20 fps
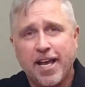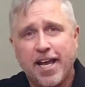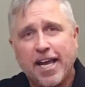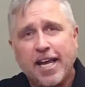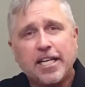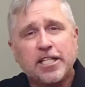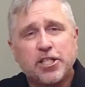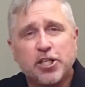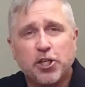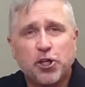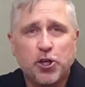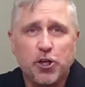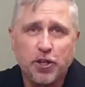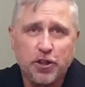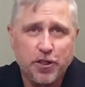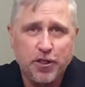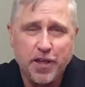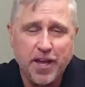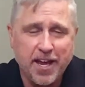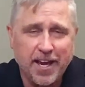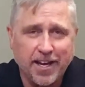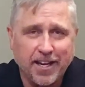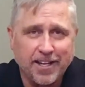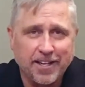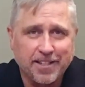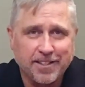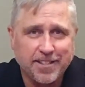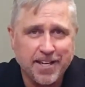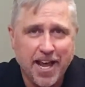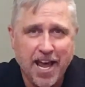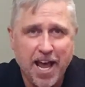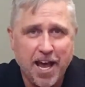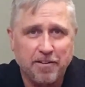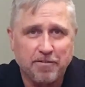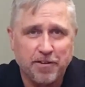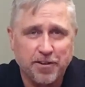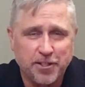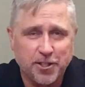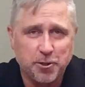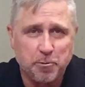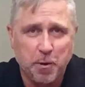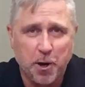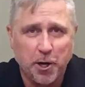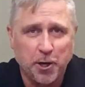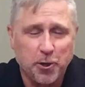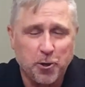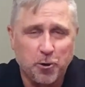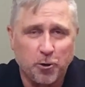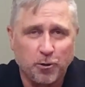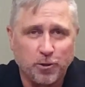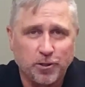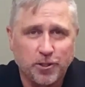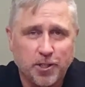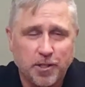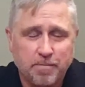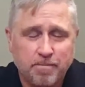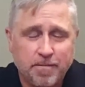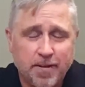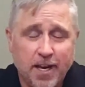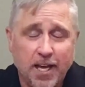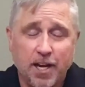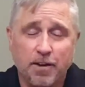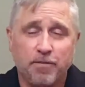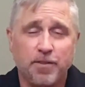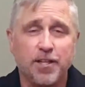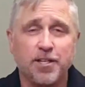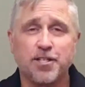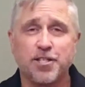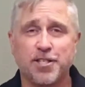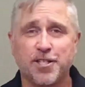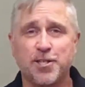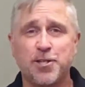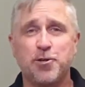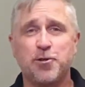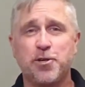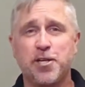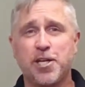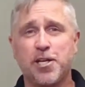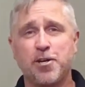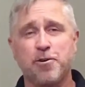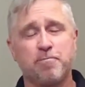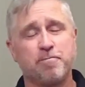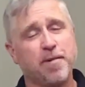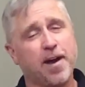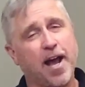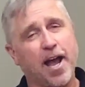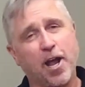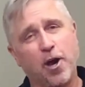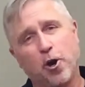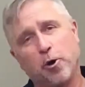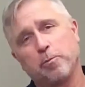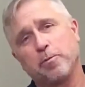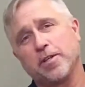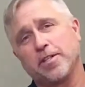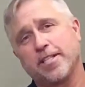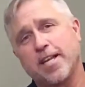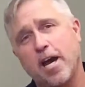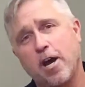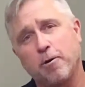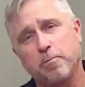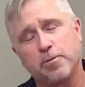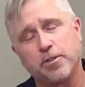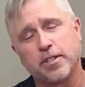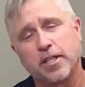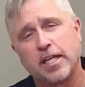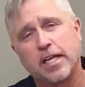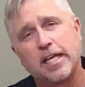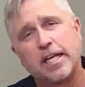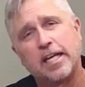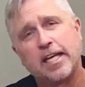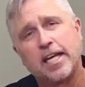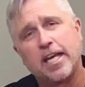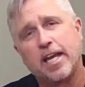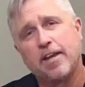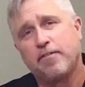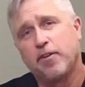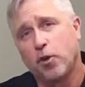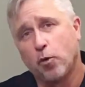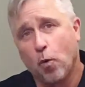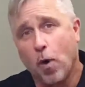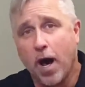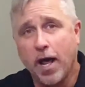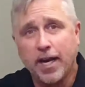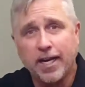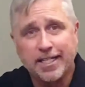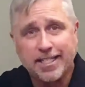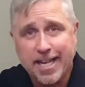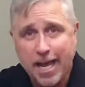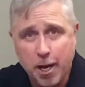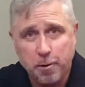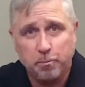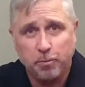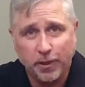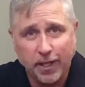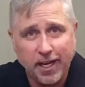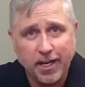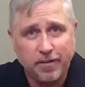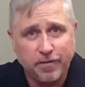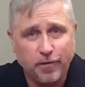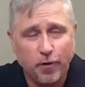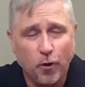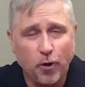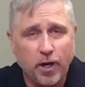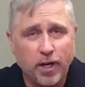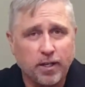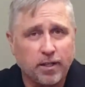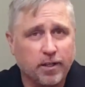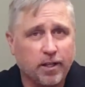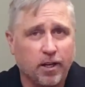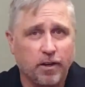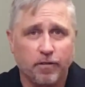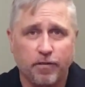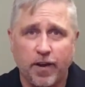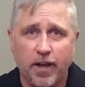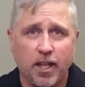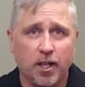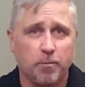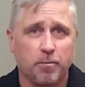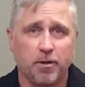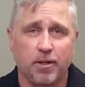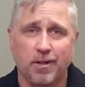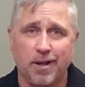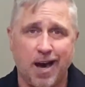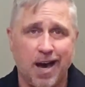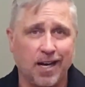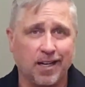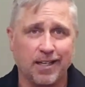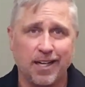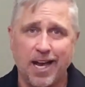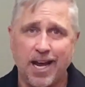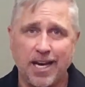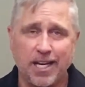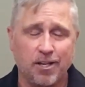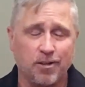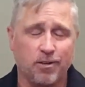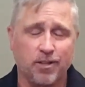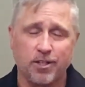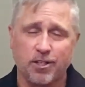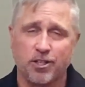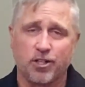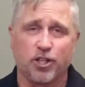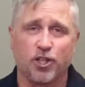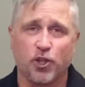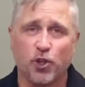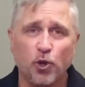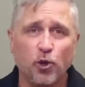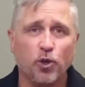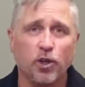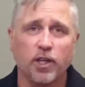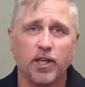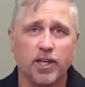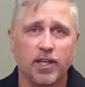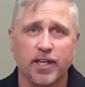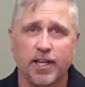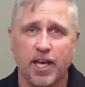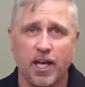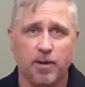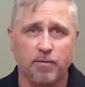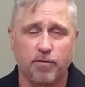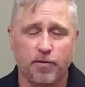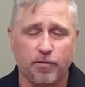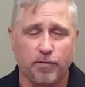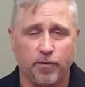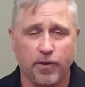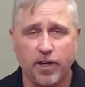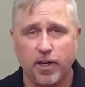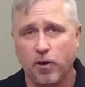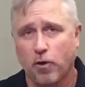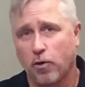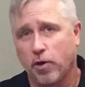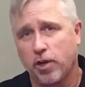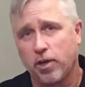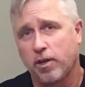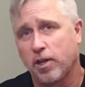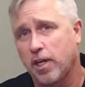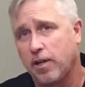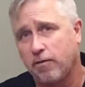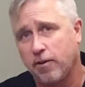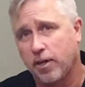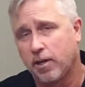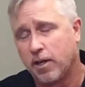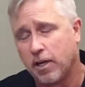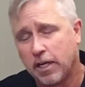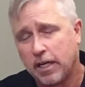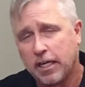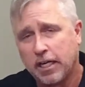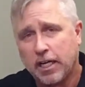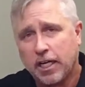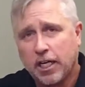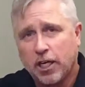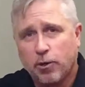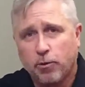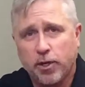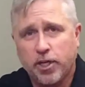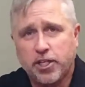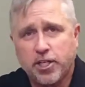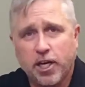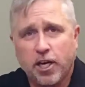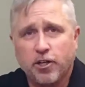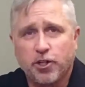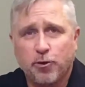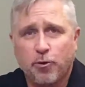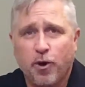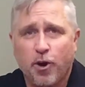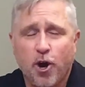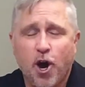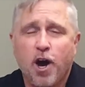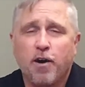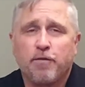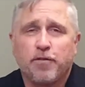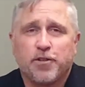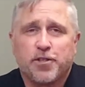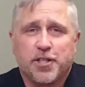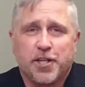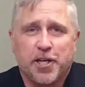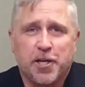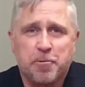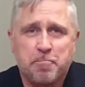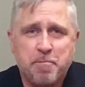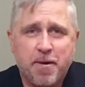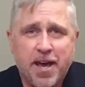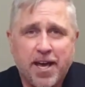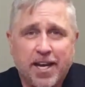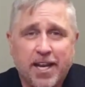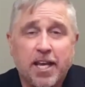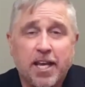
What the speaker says: It's a good thing to have SMART goals. And if this is new to you, I hope this helps. If you want a template for it, they're available online. You can just Google it and get them for free, or you can even reach out to our office here at